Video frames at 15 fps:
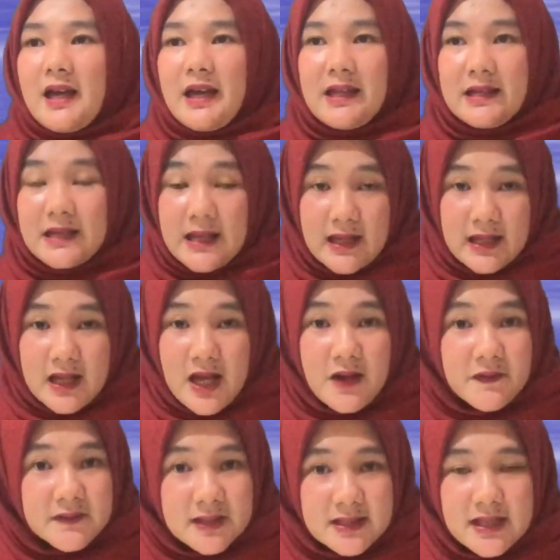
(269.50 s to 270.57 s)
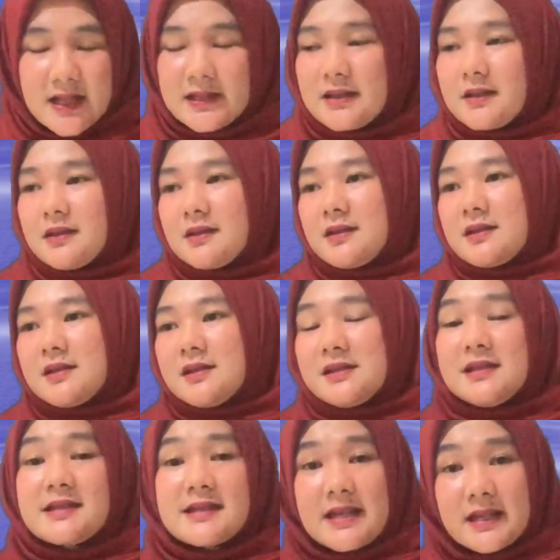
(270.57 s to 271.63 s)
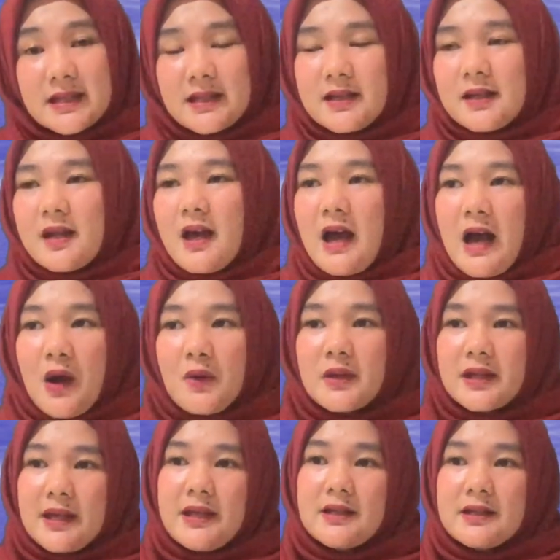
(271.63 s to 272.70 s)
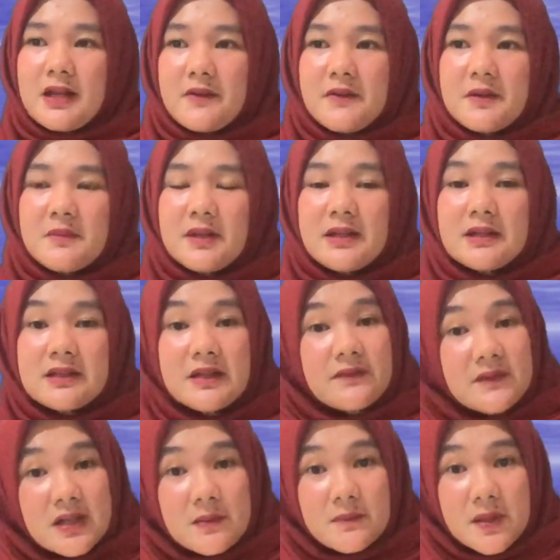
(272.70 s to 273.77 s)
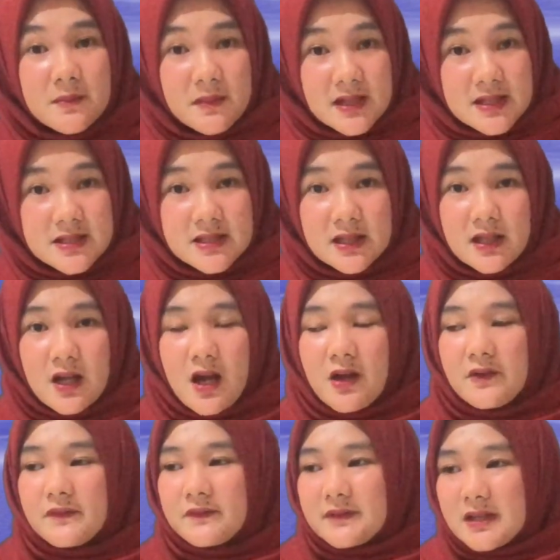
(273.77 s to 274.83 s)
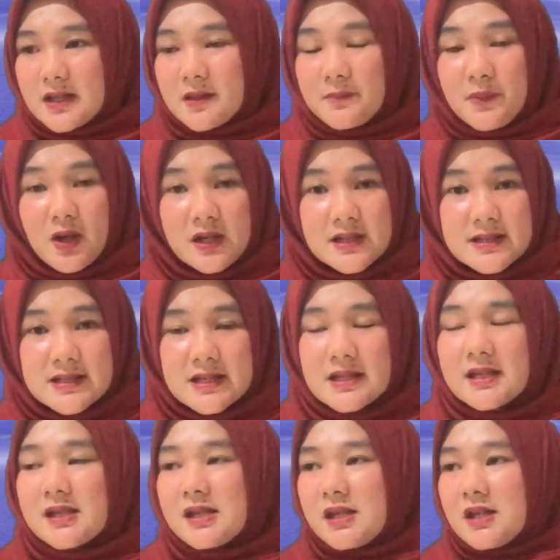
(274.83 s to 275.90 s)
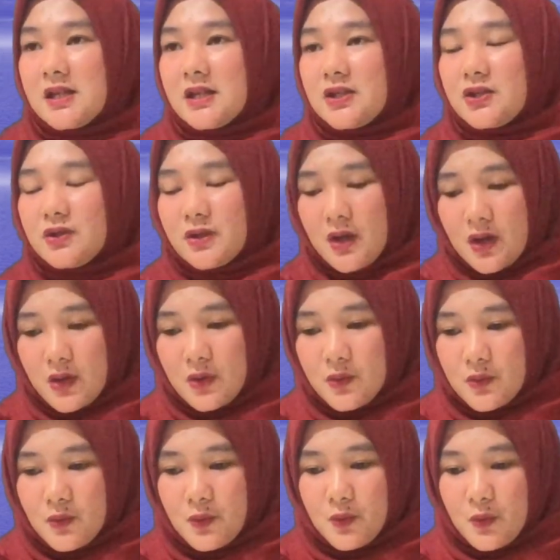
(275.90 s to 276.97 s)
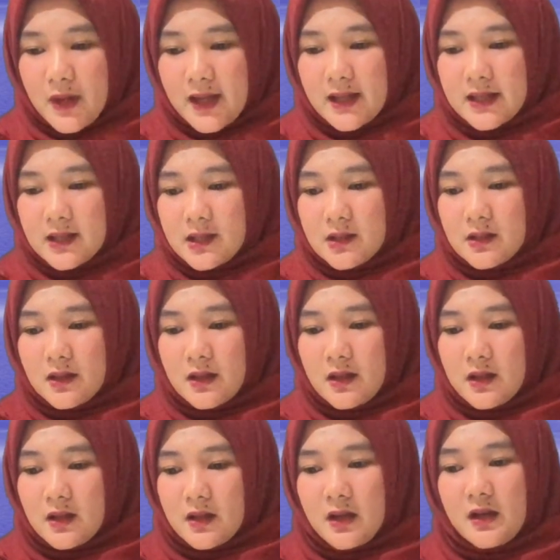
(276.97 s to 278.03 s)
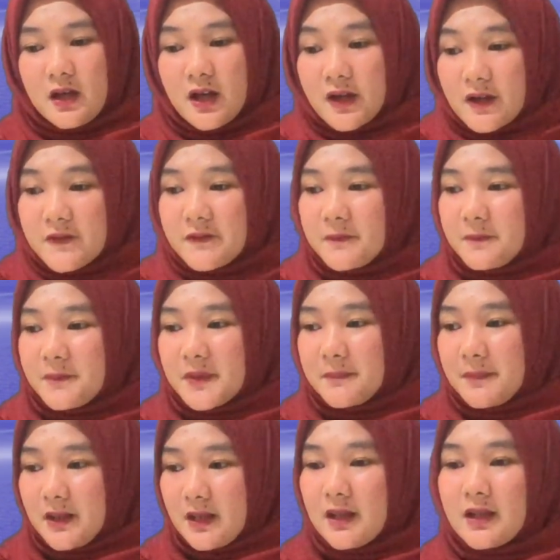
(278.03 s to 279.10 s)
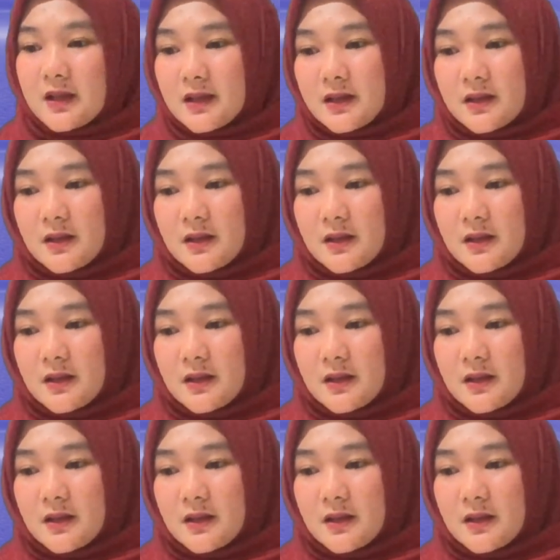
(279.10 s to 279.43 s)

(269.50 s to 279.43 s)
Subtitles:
And then after that, the second, how can government give the implementation of the policy? When a lot of people